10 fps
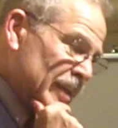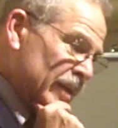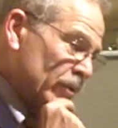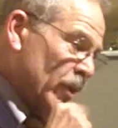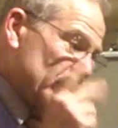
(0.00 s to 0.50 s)
I
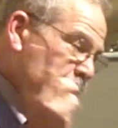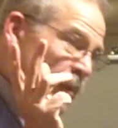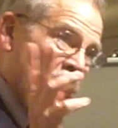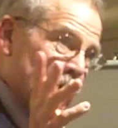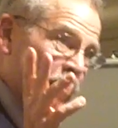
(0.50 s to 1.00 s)
never lost a
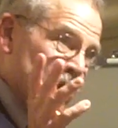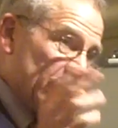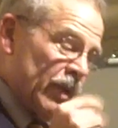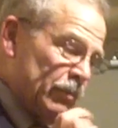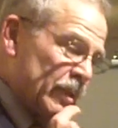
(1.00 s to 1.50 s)
battle, by
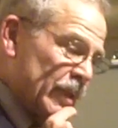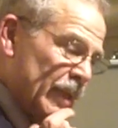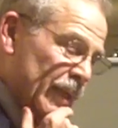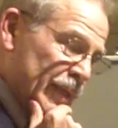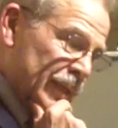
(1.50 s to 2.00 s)
the way, but
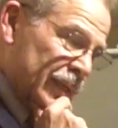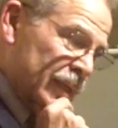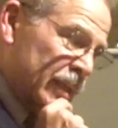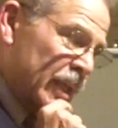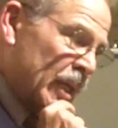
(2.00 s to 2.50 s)

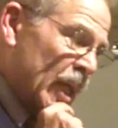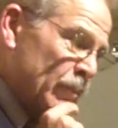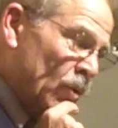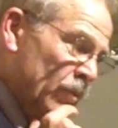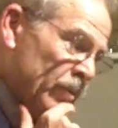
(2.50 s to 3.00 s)
uh, they
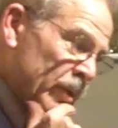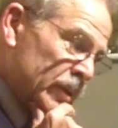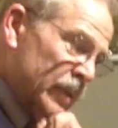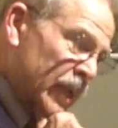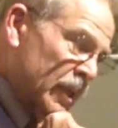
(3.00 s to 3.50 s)
came
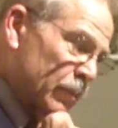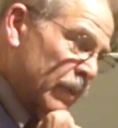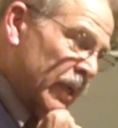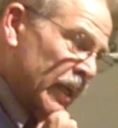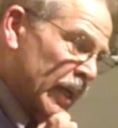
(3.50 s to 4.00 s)
over
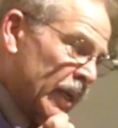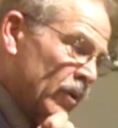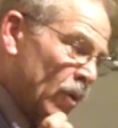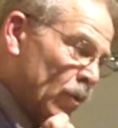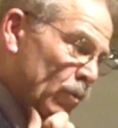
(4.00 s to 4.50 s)
headed by a guy
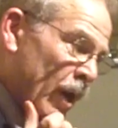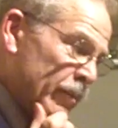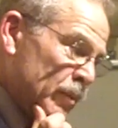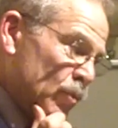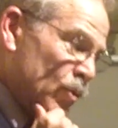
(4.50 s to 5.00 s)
called
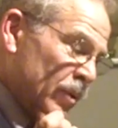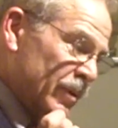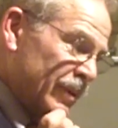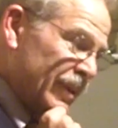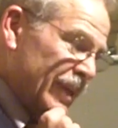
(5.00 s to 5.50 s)
Robin
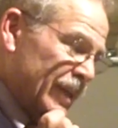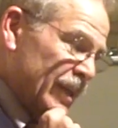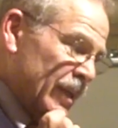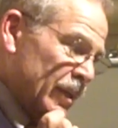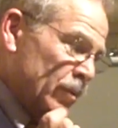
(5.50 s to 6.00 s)
Moore,
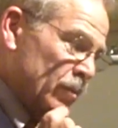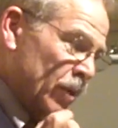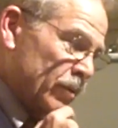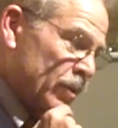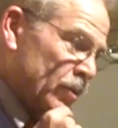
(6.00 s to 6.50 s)
uh, who
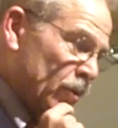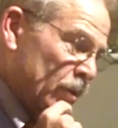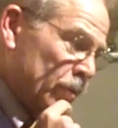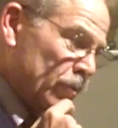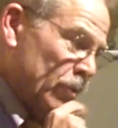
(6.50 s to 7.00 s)
wrote the
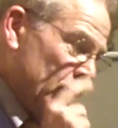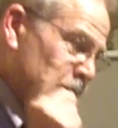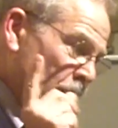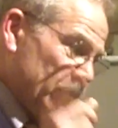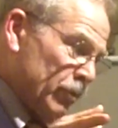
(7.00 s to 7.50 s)
so who
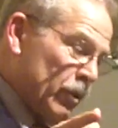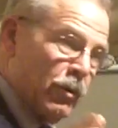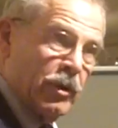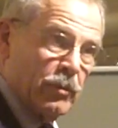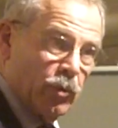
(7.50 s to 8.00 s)
wrote
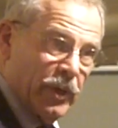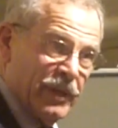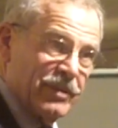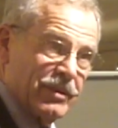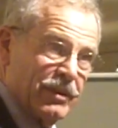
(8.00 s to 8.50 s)
the Green
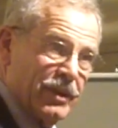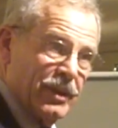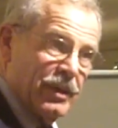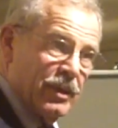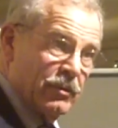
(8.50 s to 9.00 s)
Berets,
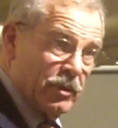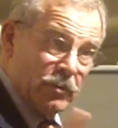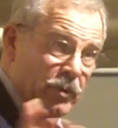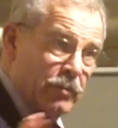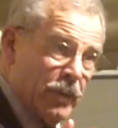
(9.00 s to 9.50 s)
which
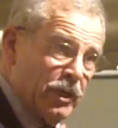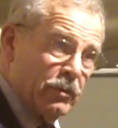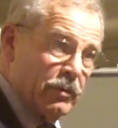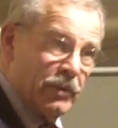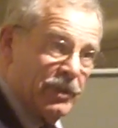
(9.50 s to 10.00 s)
was of my
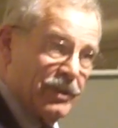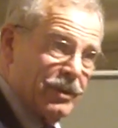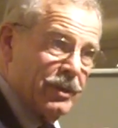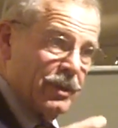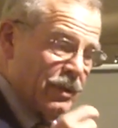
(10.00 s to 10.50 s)
old unit.
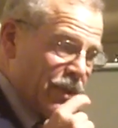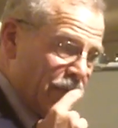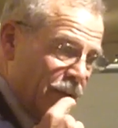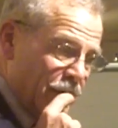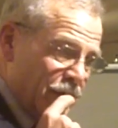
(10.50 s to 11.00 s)

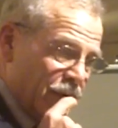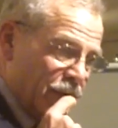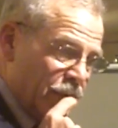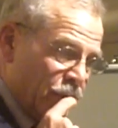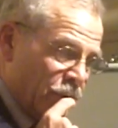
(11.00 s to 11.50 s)
Uh,
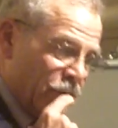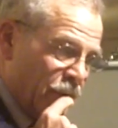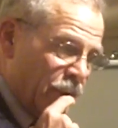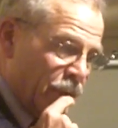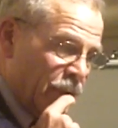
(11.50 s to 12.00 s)
uh, he wrote,
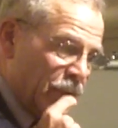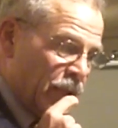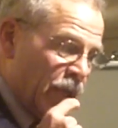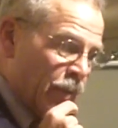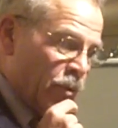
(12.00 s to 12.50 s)

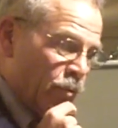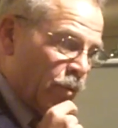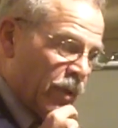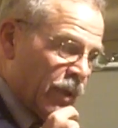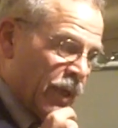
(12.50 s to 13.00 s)
and he came
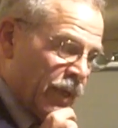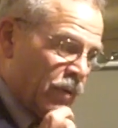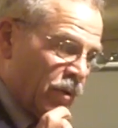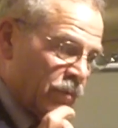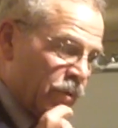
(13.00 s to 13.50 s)
over with a
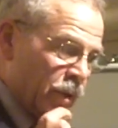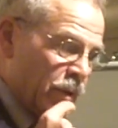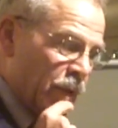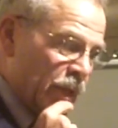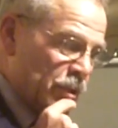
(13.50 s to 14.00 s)
guy called
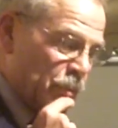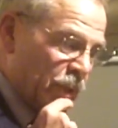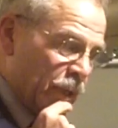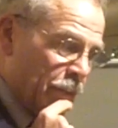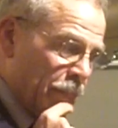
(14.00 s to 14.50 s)
Vernon
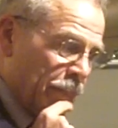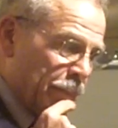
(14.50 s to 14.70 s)
Gillespie,